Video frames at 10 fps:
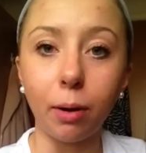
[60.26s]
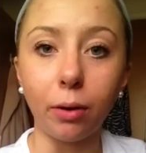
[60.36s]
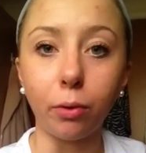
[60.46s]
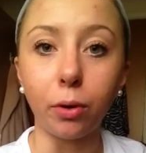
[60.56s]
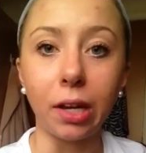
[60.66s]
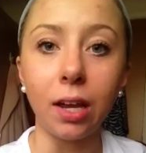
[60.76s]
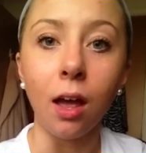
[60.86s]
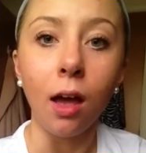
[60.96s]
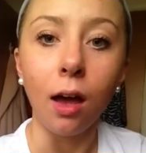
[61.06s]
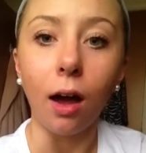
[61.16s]
by Rudy.
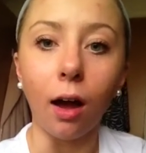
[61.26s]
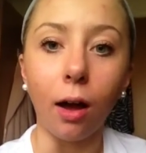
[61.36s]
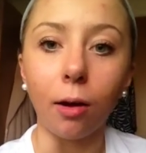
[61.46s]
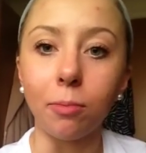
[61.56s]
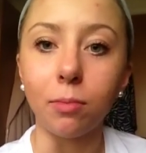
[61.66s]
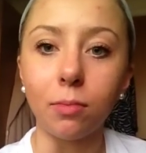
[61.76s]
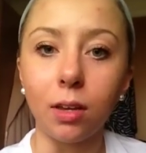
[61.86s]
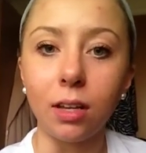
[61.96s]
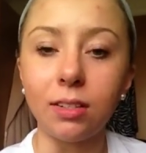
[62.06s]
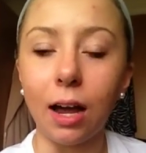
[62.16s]

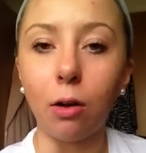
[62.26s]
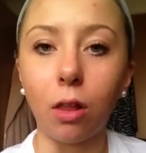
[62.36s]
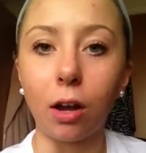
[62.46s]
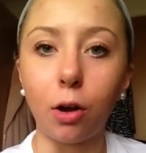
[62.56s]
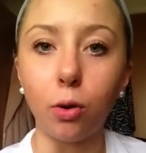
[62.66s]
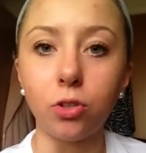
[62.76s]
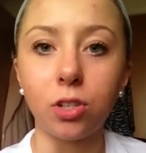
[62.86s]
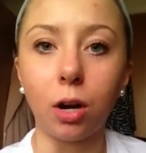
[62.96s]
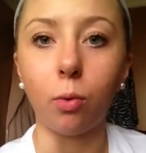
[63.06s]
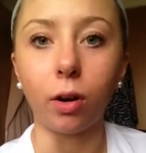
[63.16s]
It's
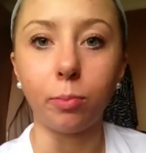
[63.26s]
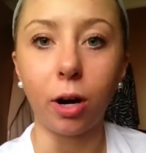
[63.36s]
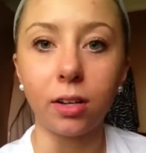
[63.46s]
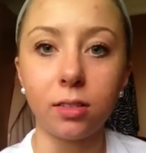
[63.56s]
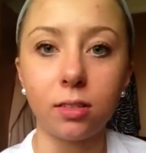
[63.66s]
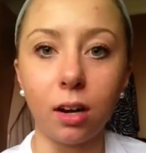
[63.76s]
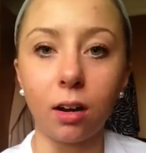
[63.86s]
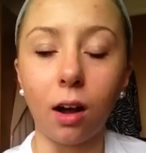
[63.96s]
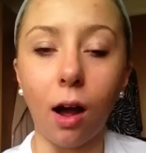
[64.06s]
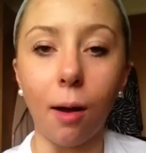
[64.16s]

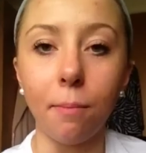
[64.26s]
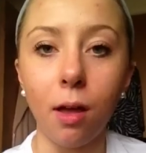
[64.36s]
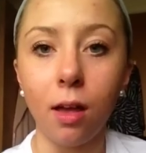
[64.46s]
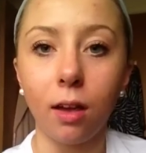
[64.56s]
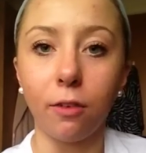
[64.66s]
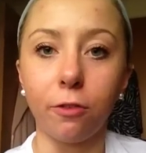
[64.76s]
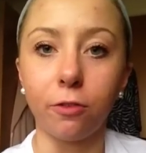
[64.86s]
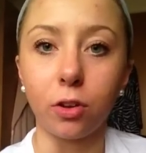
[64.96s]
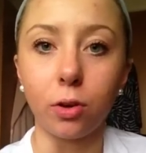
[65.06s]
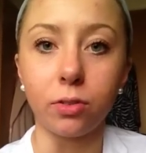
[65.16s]
outlawcoach.wordpress.com
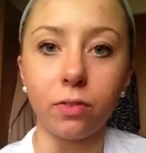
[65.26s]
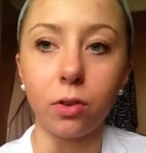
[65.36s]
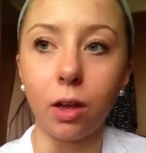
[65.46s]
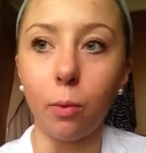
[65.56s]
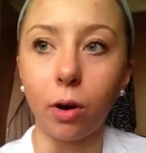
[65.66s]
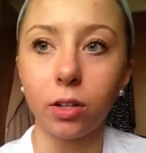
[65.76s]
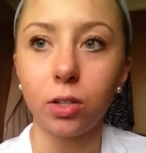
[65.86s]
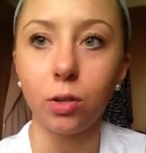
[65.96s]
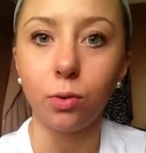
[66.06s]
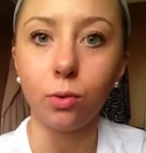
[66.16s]
for those of you that want
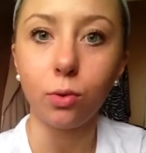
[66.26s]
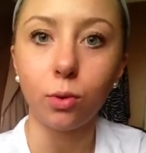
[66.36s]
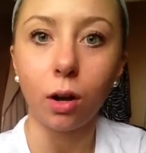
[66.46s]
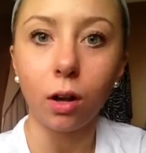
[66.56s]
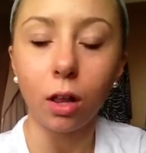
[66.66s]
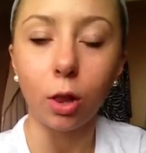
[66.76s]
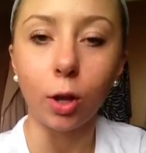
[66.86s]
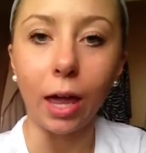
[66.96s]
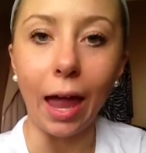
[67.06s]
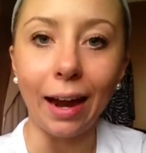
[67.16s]
to
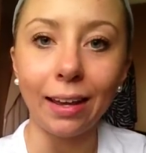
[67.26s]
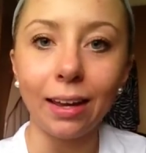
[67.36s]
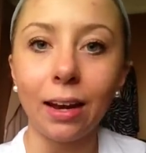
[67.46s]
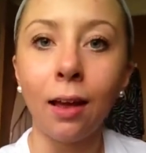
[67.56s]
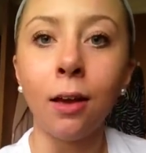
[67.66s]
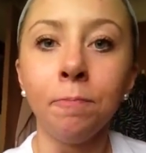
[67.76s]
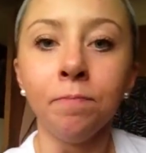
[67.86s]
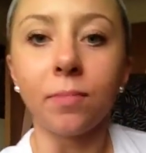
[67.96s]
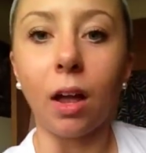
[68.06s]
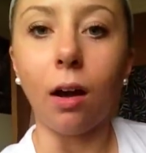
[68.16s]
look at it.
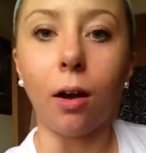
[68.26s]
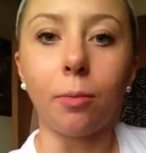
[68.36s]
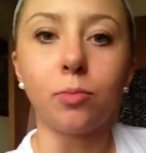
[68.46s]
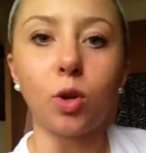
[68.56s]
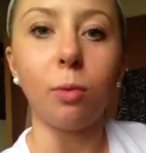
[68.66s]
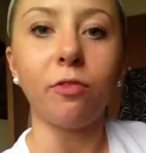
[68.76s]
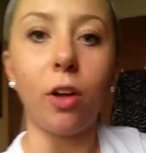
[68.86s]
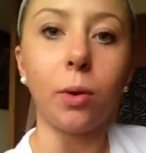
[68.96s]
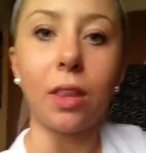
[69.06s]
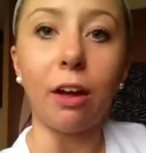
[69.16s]
So I've been
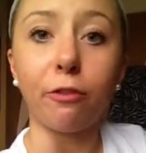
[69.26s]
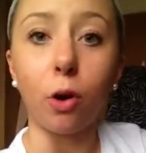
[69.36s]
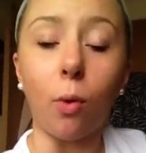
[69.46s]
following that for a